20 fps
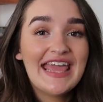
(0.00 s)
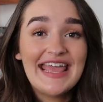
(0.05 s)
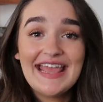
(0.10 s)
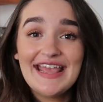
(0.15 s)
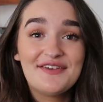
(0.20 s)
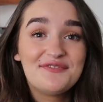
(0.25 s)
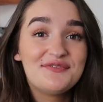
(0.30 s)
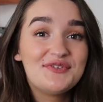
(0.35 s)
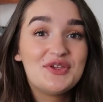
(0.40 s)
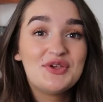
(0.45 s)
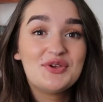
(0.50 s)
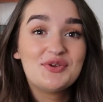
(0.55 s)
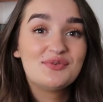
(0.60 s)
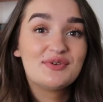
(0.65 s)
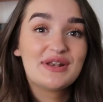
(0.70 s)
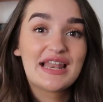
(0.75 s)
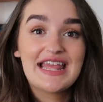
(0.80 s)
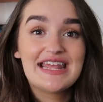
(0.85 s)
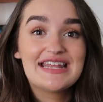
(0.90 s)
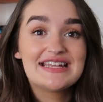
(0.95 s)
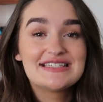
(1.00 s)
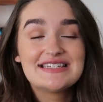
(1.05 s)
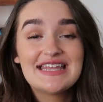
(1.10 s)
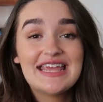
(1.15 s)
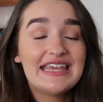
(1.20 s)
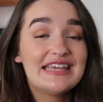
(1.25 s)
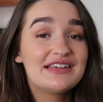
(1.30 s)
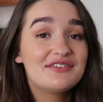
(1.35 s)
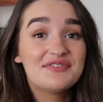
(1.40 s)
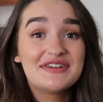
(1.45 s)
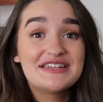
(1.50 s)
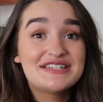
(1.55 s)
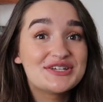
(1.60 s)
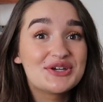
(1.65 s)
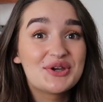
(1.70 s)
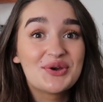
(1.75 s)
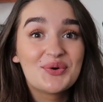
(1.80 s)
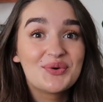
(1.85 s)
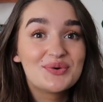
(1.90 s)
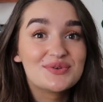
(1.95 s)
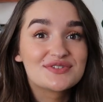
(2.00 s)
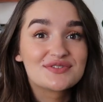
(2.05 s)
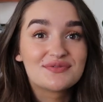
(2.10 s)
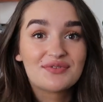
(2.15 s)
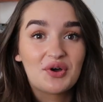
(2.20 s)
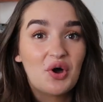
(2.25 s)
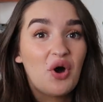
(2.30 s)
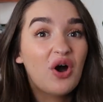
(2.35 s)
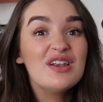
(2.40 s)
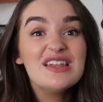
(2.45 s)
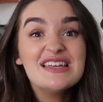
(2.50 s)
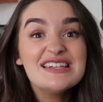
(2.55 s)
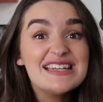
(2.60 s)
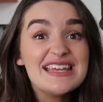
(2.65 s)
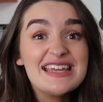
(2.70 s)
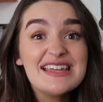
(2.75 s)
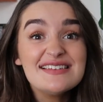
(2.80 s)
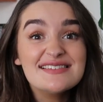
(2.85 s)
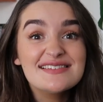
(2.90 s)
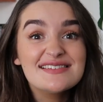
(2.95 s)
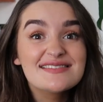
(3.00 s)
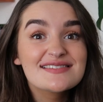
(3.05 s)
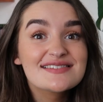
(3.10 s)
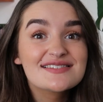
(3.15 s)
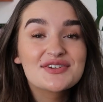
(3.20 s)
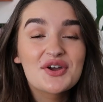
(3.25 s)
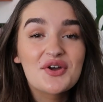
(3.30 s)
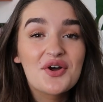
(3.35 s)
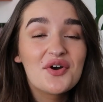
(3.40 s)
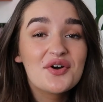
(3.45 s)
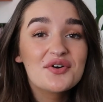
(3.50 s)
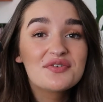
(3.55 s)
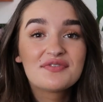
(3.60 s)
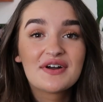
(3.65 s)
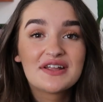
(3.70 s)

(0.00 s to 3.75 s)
if you like take videos for holidays and stuff